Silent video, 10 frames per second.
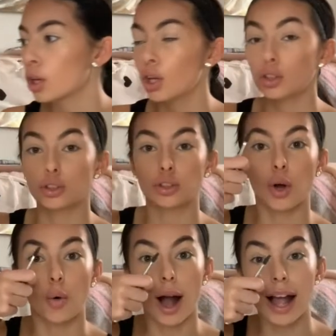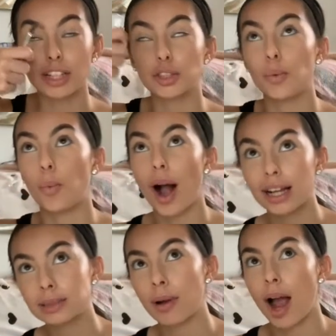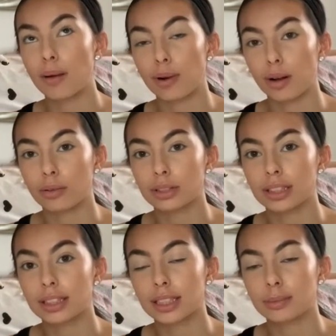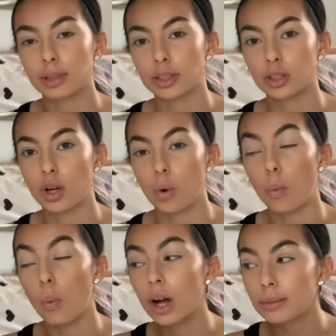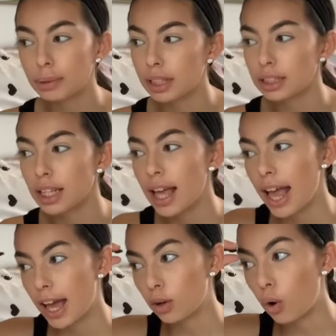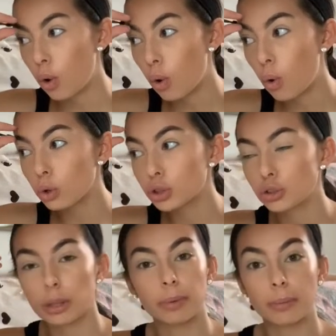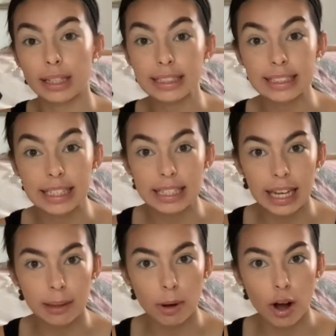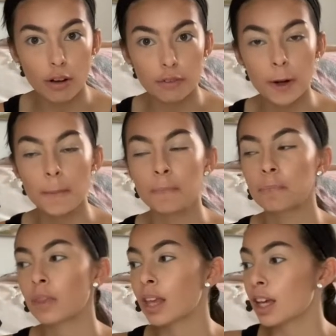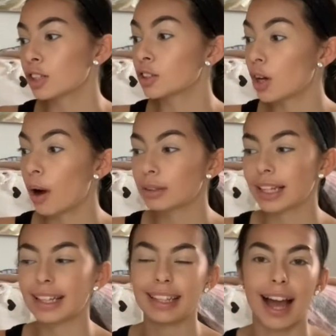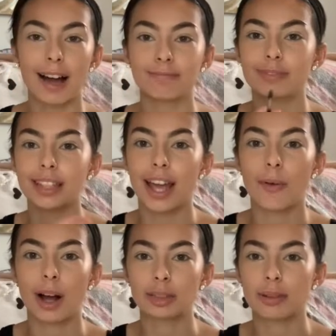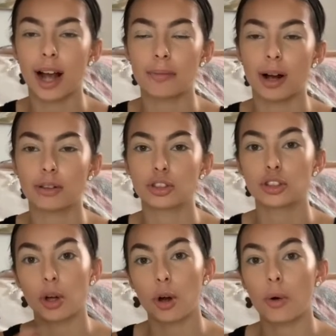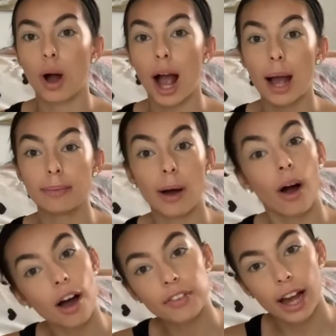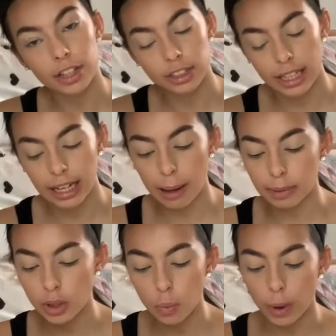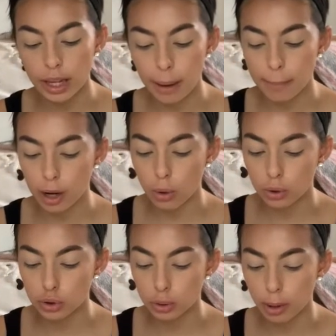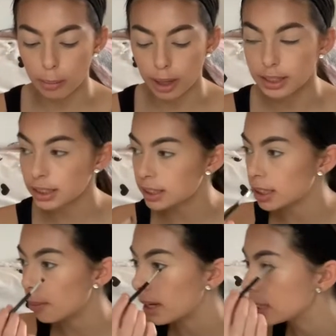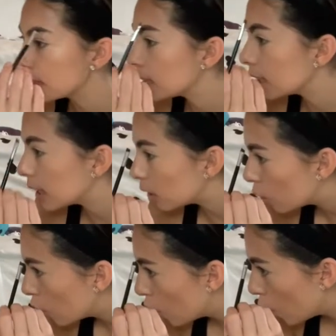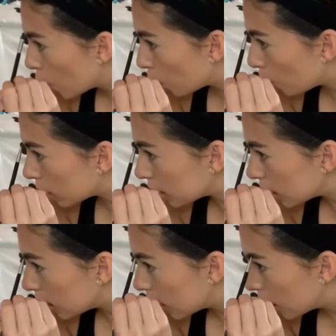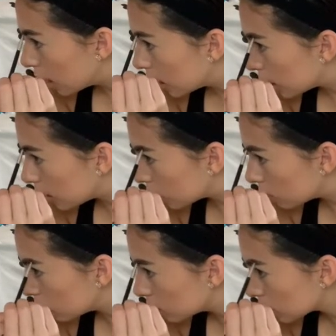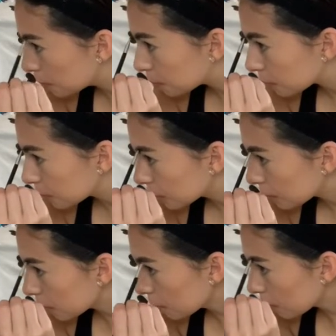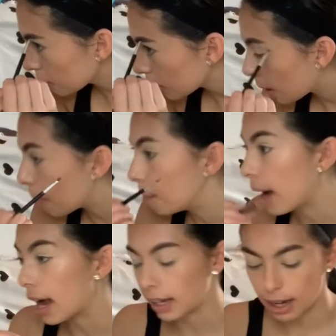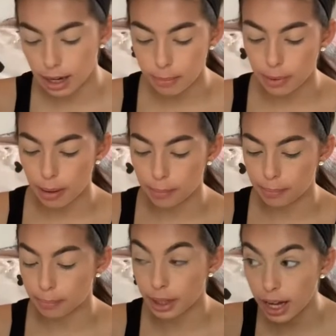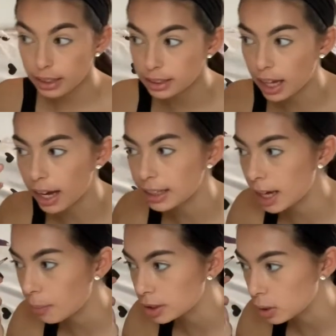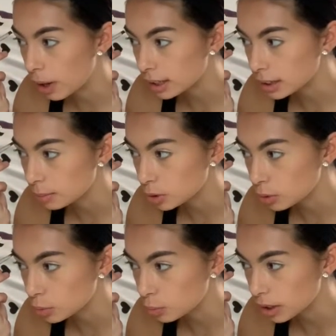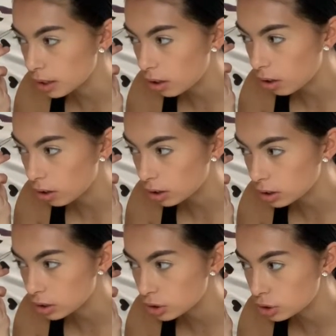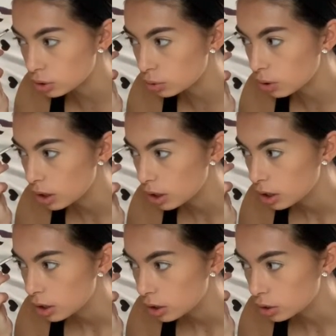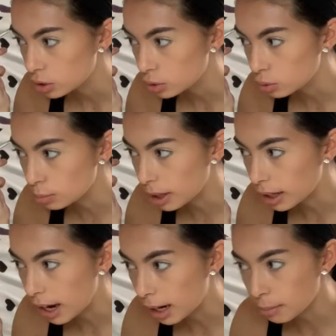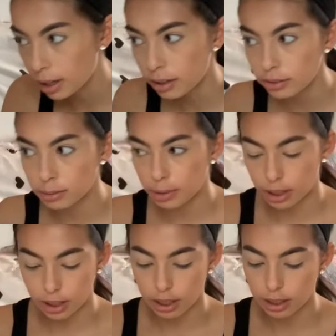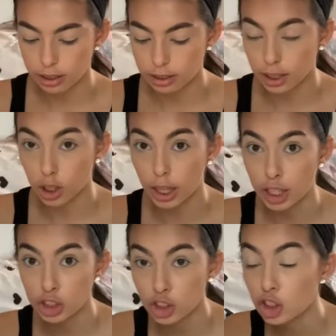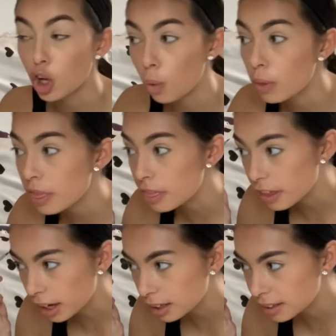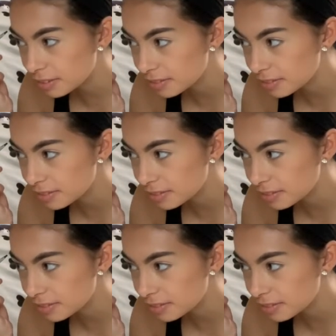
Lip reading: So I actually waxed my eyebrows 6 months ago, one piece, and a whole strip of my skin came off. So I was like, yeah, can't wax my eyebrows. So I'm now off of Accutane. I'm gonna wait about 2 more months until my skin really heals back up. But I can't wait to wax them. So it's really hard to do my eyebrows because they're like so thick.